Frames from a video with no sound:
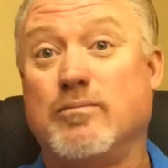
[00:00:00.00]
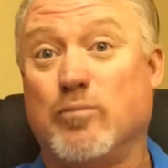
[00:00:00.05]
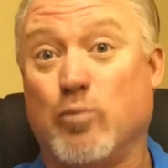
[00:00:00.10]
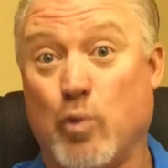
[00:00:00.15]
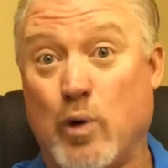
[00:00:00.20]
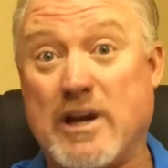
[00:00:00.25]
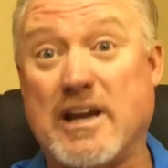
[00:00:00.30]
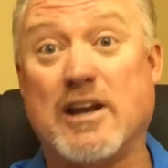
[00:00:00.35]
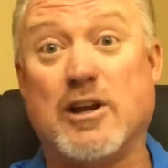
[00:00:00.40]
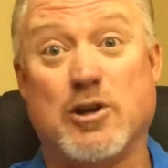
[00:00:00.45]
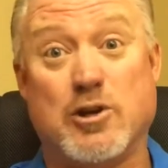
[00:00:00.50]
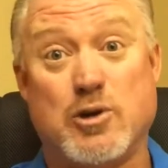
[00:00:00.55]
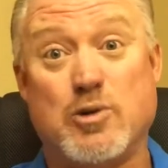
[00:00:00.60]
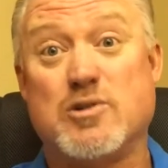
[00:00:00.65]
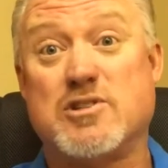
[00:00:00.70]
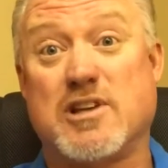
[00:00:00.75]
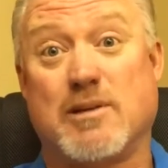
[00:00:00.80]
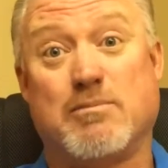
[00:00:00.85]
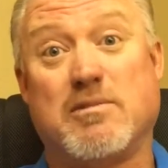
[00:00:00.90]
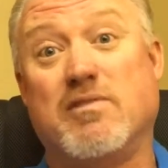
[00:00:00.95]
we can do
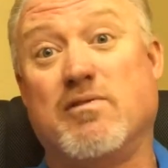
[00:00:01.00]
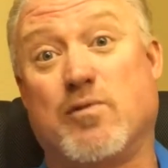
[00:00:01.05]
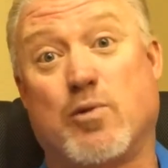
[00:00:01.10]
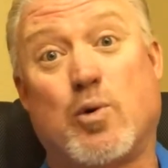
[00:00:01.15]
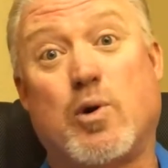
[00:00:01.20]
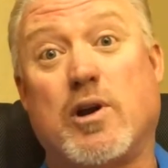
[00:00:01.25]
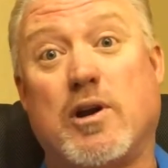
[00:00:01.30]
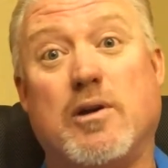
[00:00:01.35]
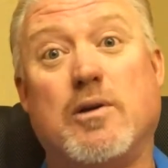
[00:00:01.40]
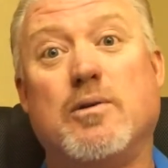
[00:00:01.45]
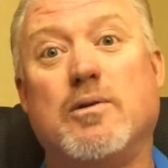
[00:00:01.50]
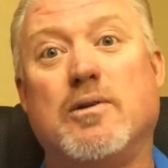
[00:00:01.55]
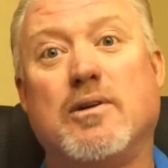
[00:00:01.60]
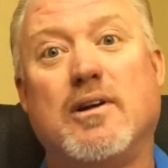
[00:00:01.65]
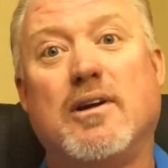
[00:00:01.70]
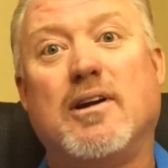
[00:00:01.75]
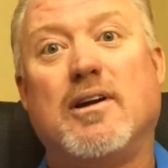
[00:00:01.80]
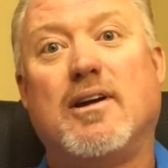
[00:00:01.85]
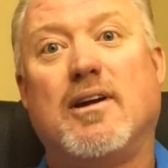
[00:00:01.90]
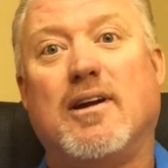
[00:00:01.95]
something for you.
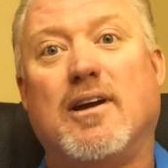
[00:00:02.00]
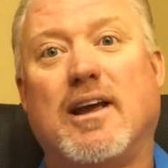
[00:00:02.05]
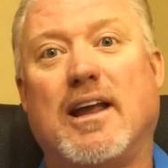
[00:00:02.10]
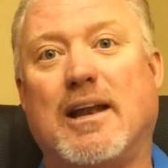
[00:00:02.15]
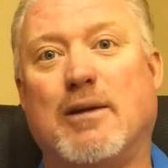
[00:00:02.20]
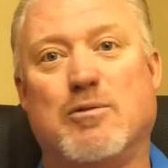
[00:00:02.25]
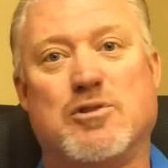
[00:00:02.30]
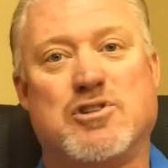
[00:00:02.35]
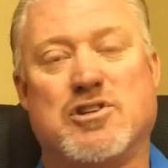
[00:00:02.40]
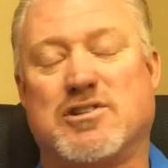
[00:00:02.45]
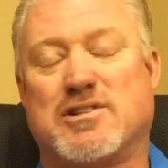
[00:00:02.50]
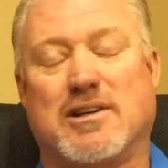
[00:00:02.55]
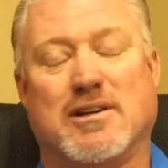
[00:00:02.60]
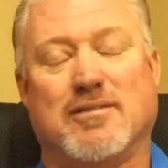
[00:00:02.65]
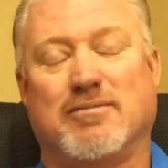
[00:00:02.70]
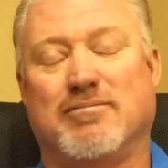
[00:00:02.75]
And it was just